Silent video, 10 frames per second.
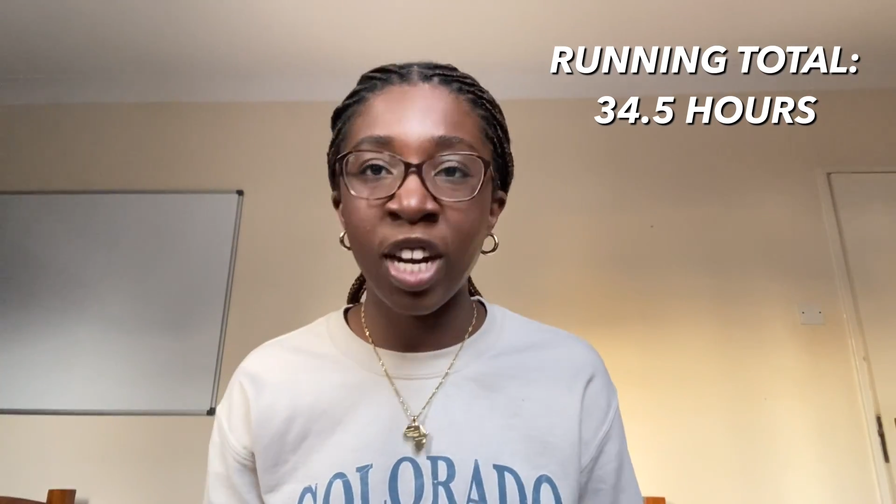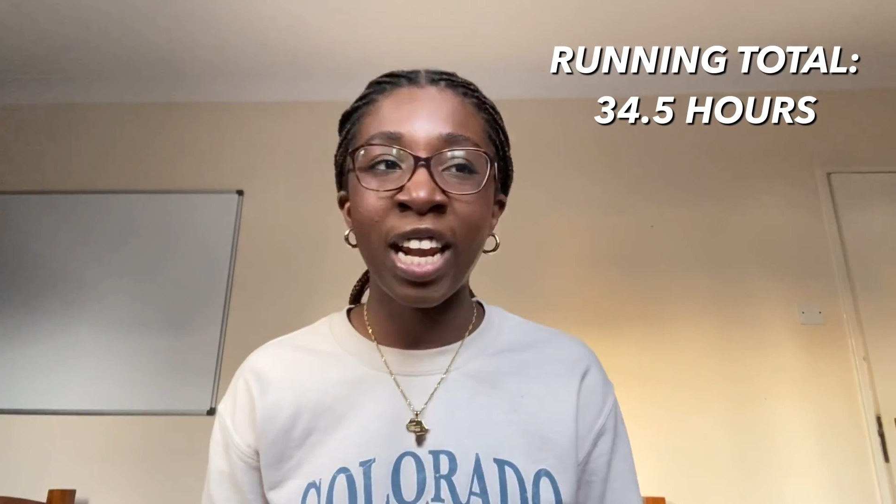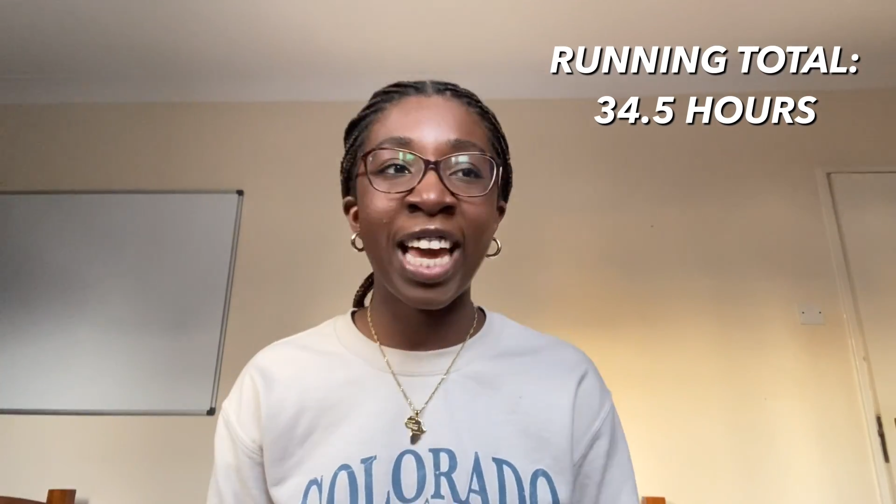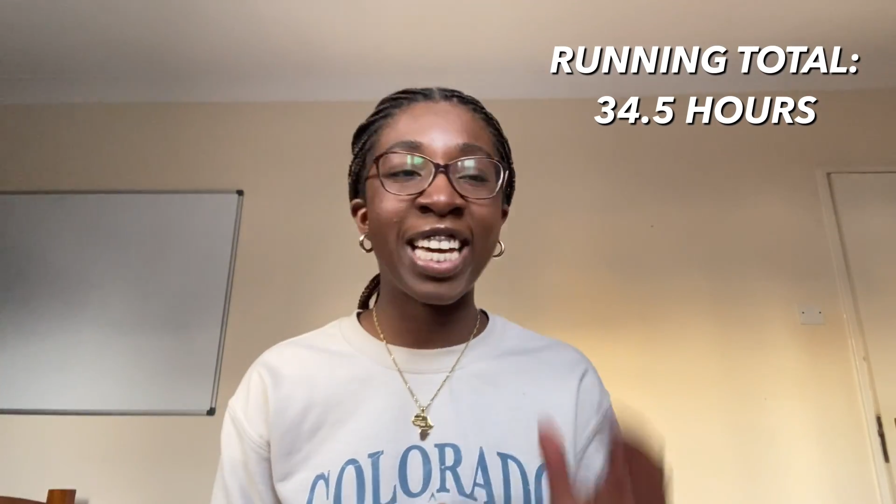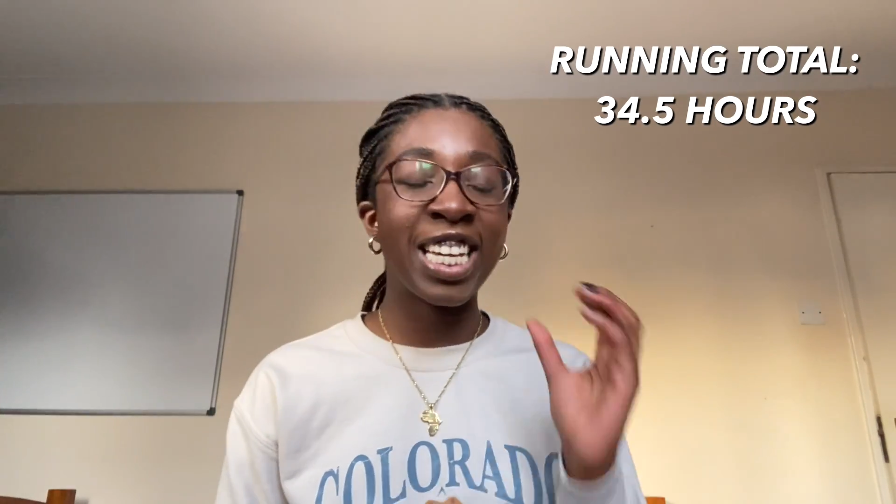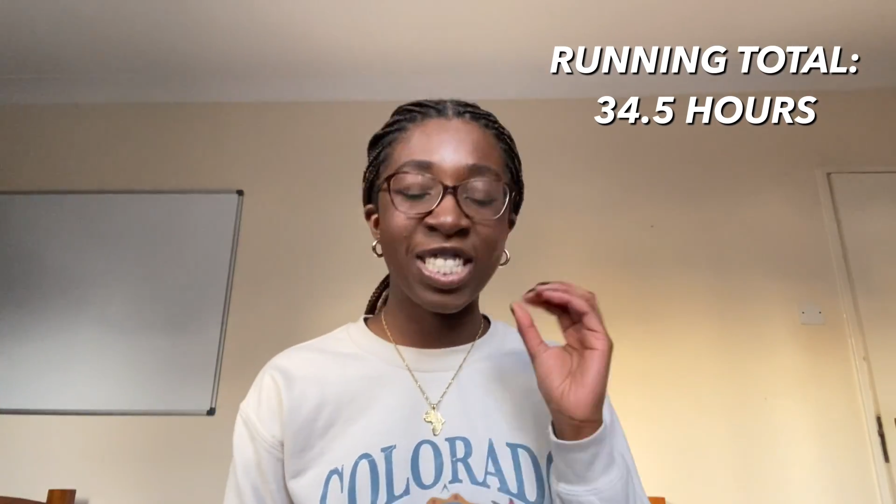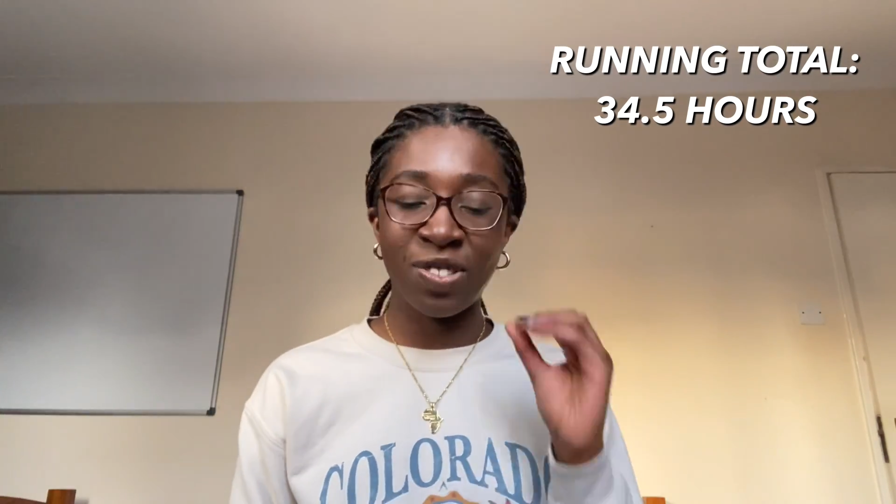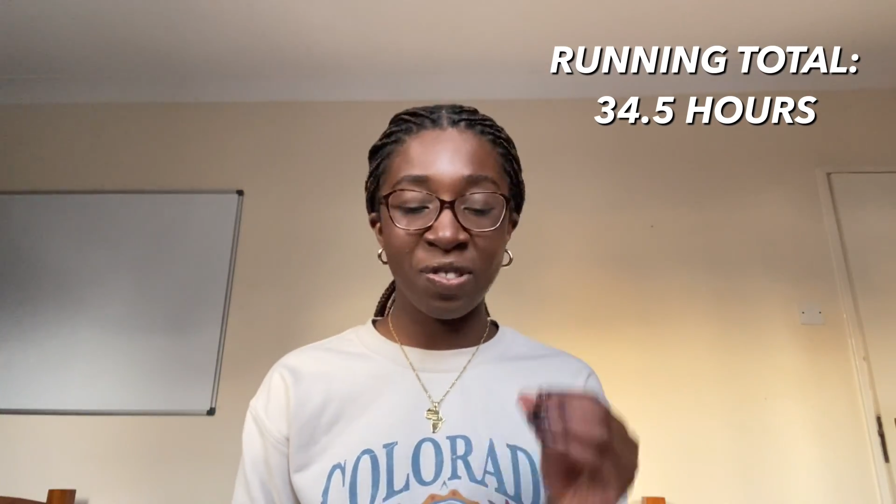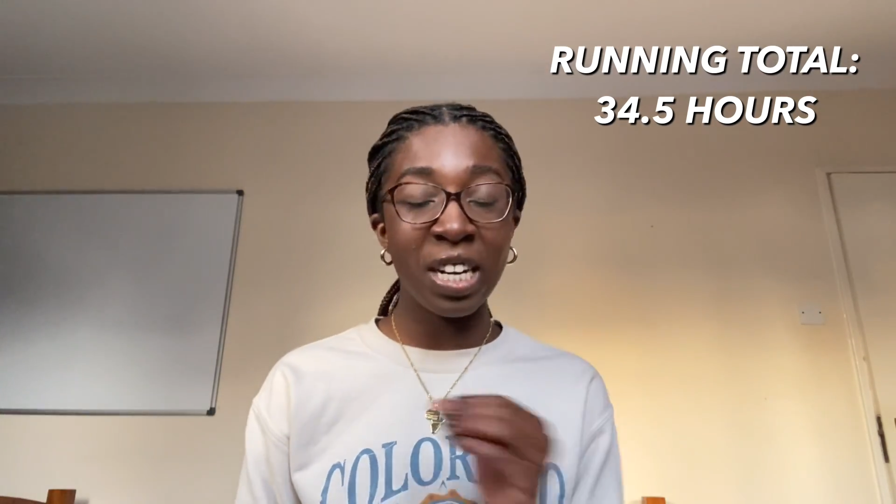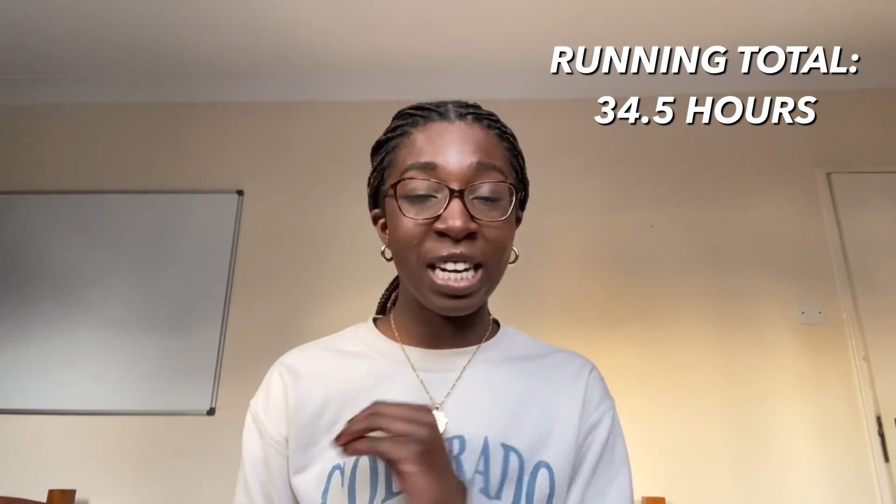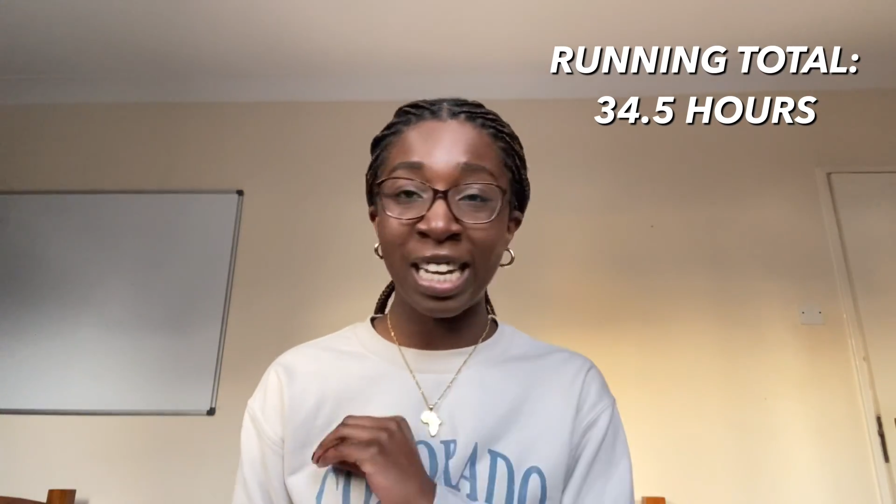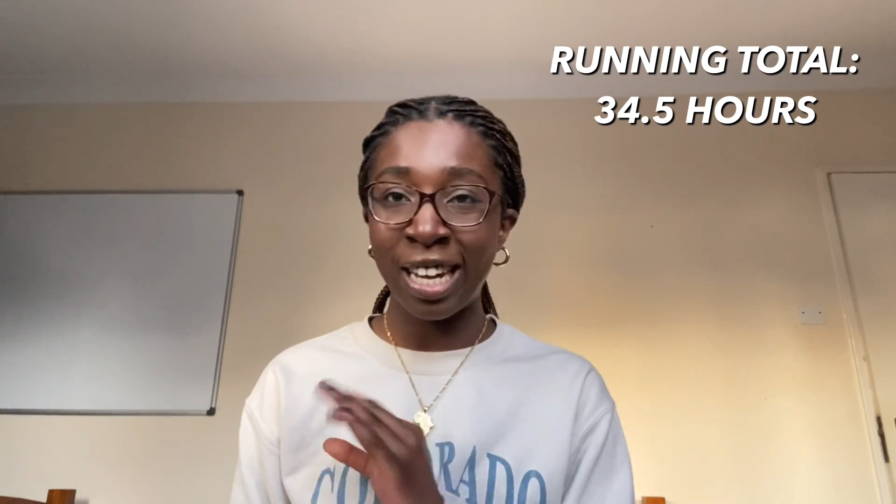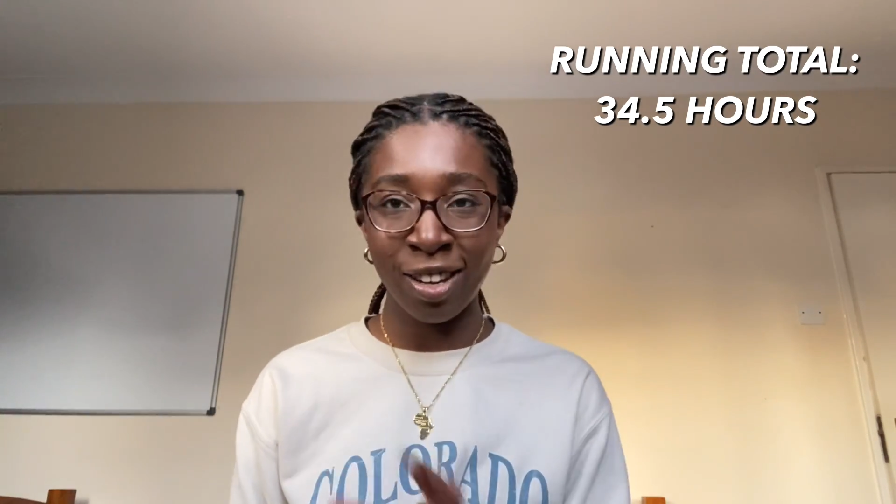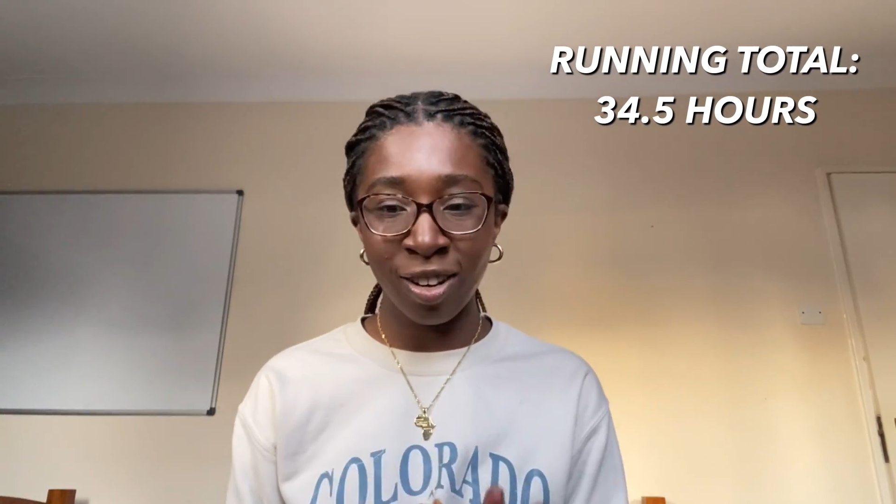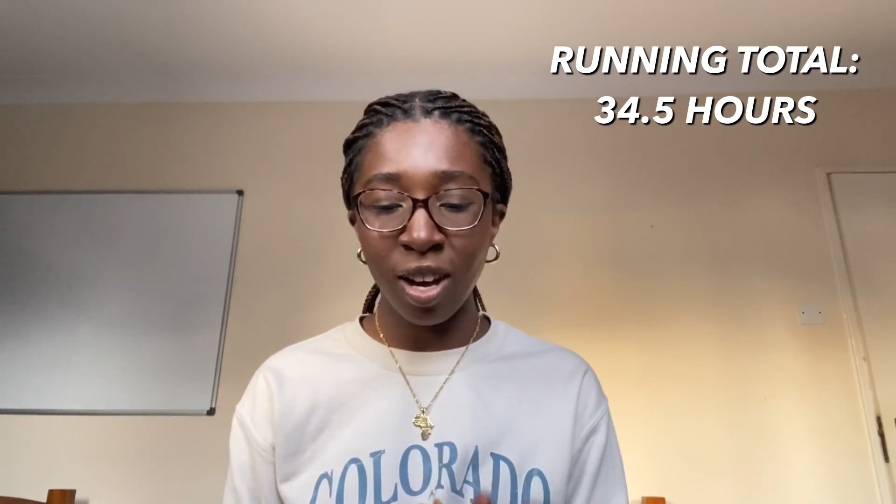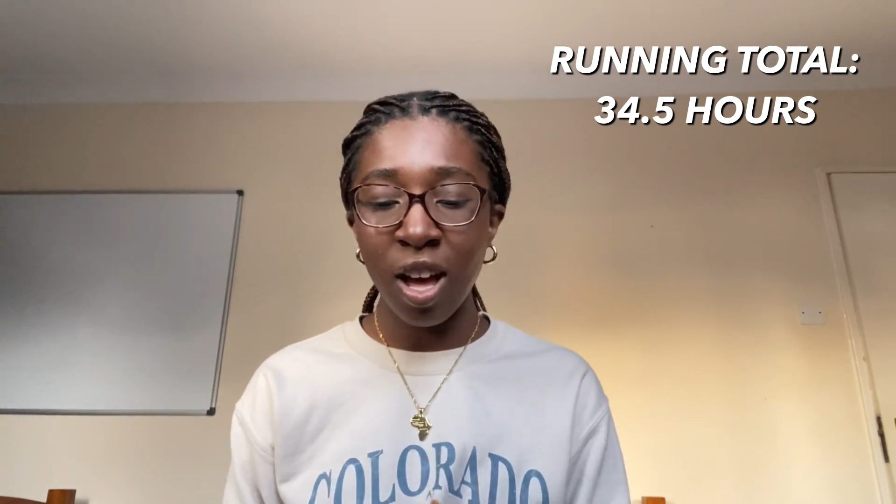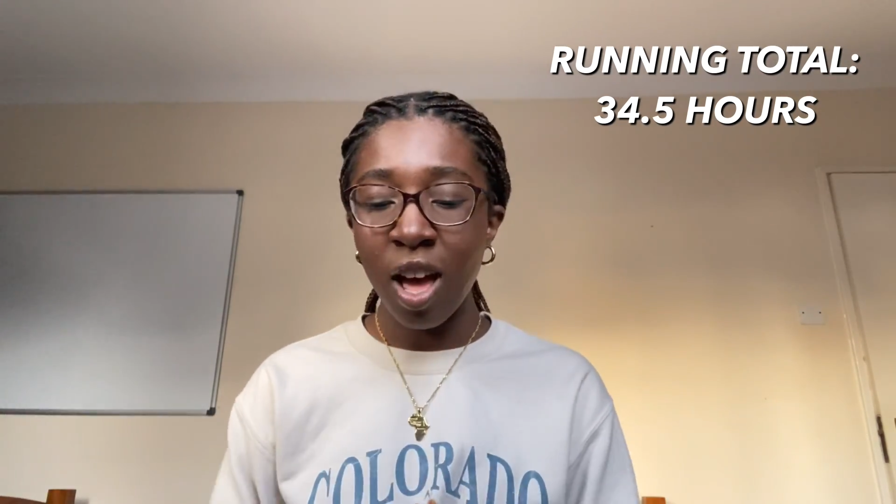Like, it's really a lot.